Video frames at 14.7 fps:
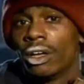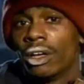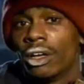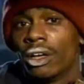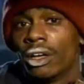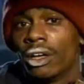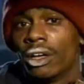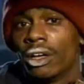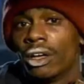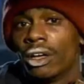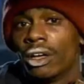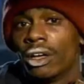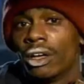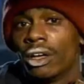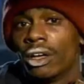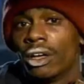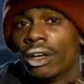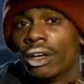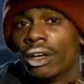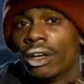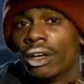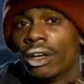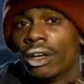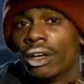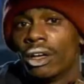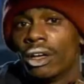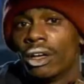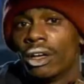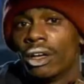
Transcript: No one is speaking in this clip.